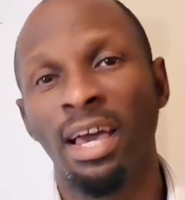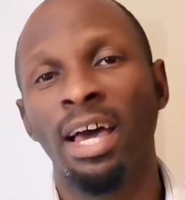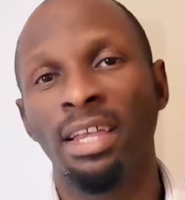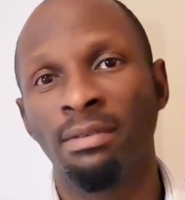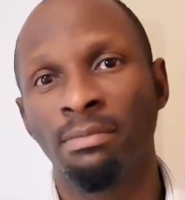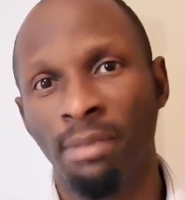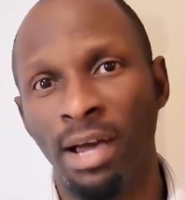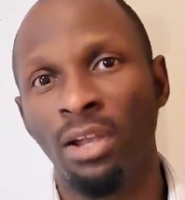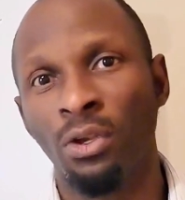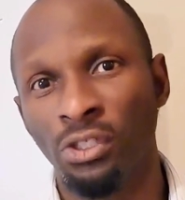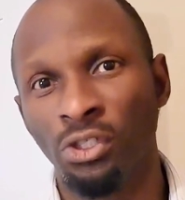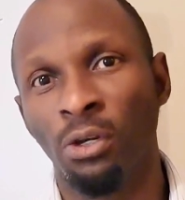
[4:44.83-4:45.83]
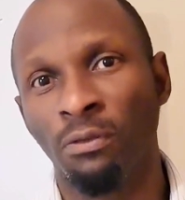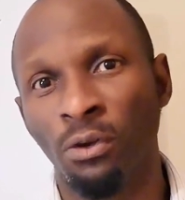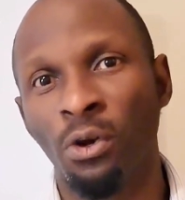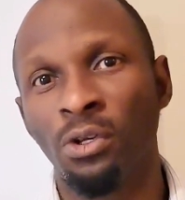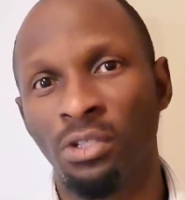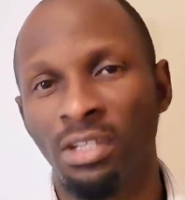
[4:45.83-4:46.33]
and biology, of
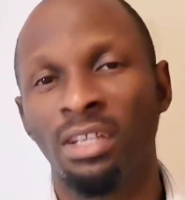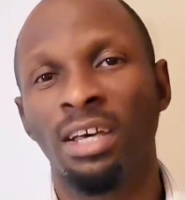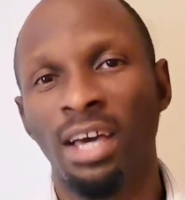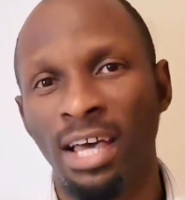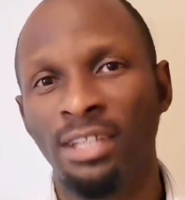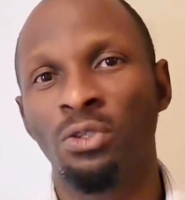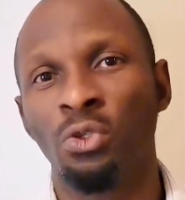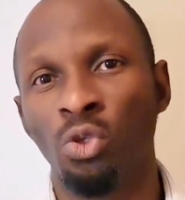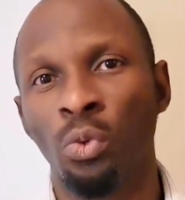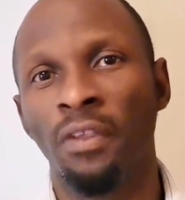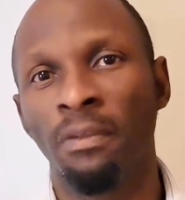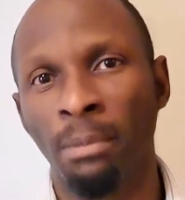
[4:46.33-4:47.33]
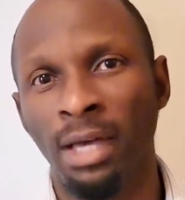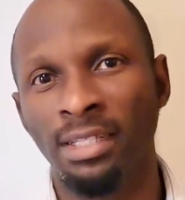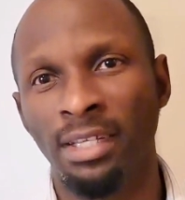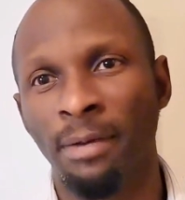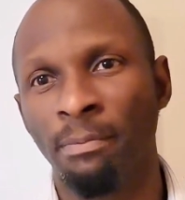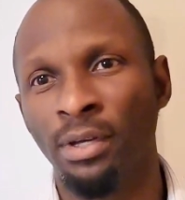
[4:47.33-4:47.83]
course, has to do with
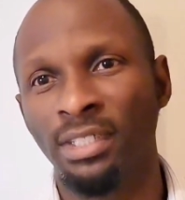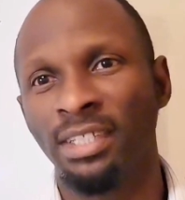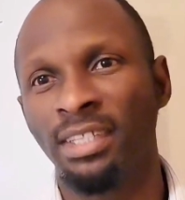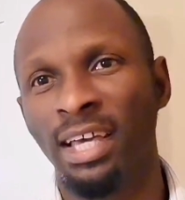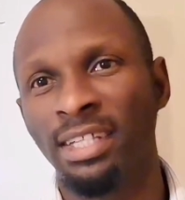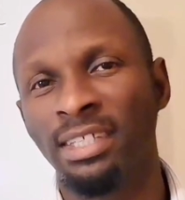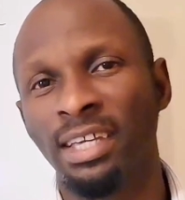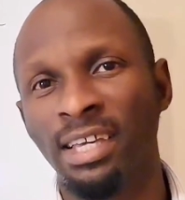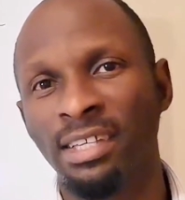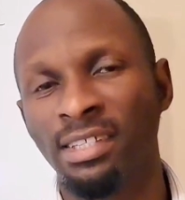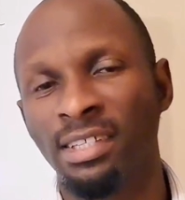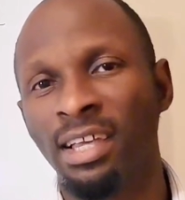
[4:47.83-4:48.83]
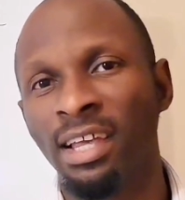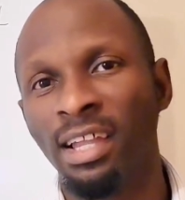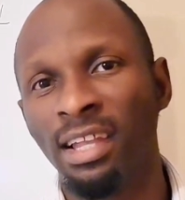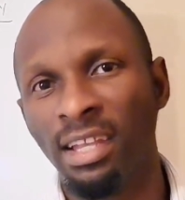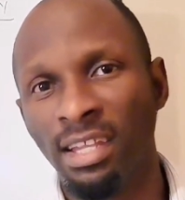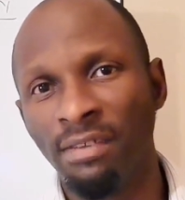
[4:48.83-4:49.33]
matter, but in that case,
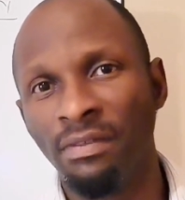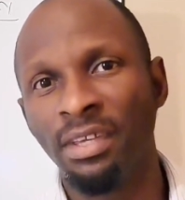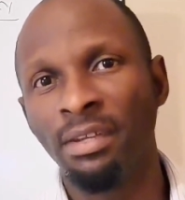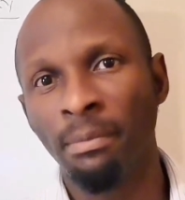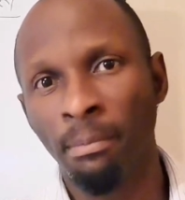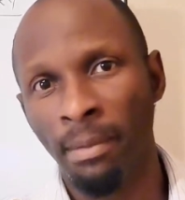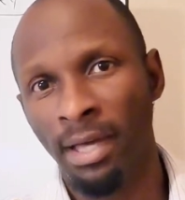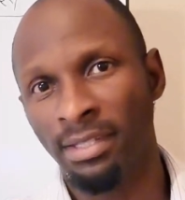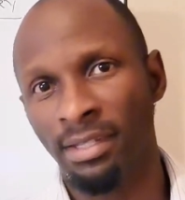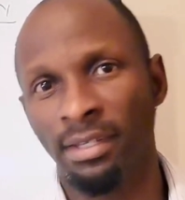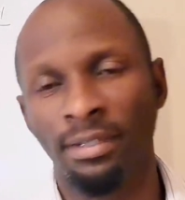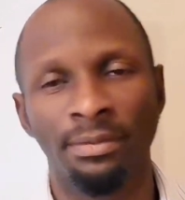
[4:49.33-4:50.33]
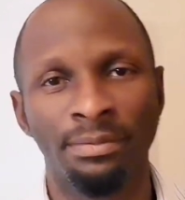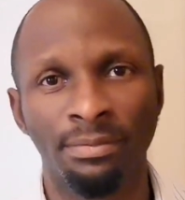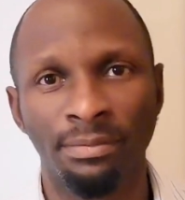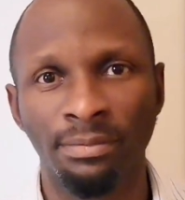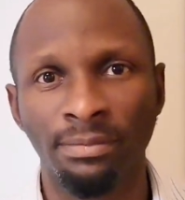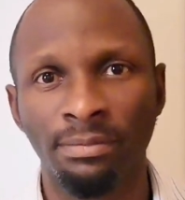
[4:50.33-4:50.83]
living matter.
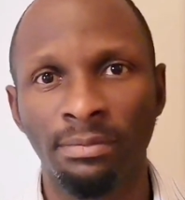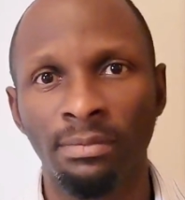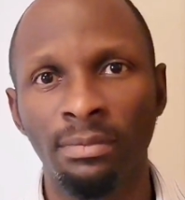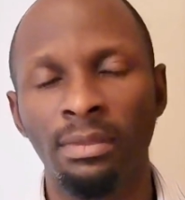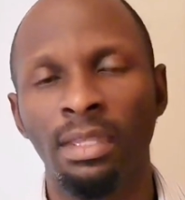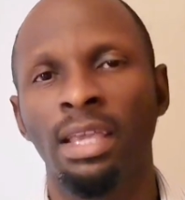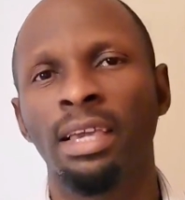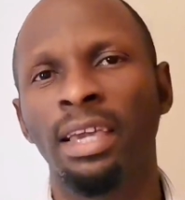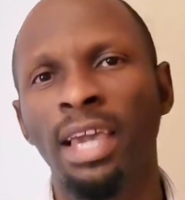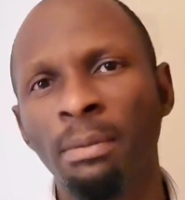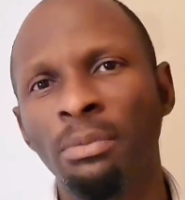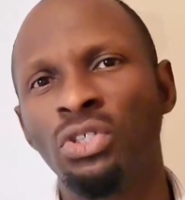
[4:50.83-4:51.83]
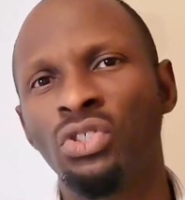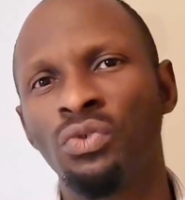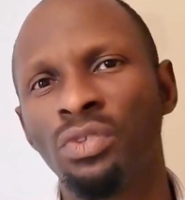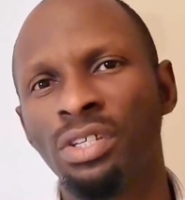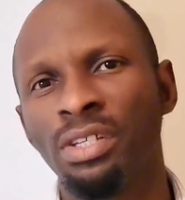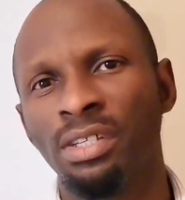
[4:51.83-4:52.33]

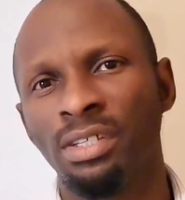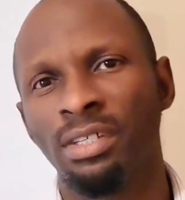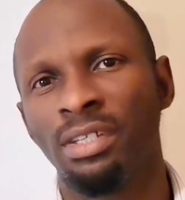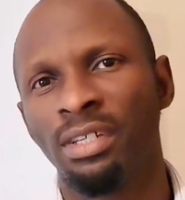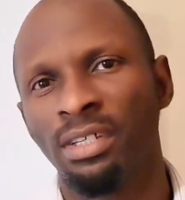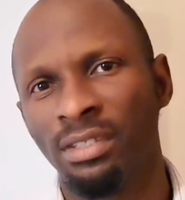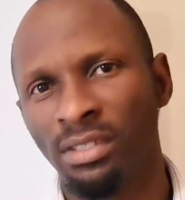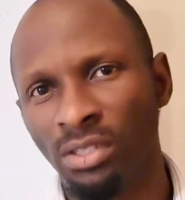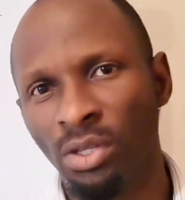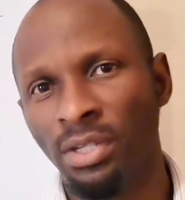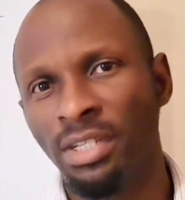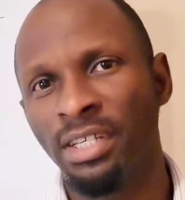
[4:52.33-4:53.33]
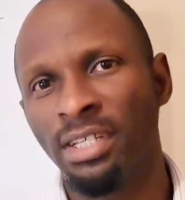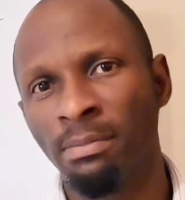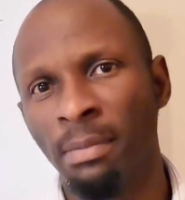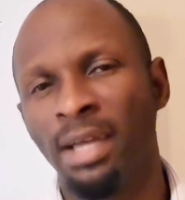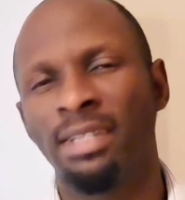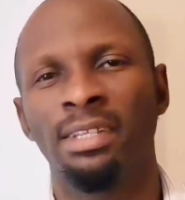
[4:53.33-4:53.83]
Chemistry studies
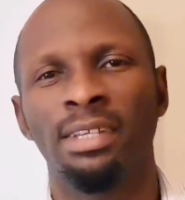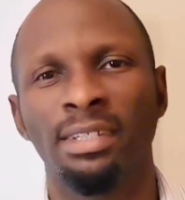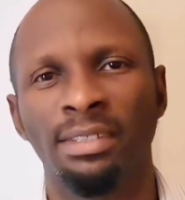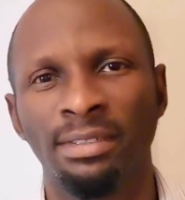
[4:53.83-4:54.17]
matter.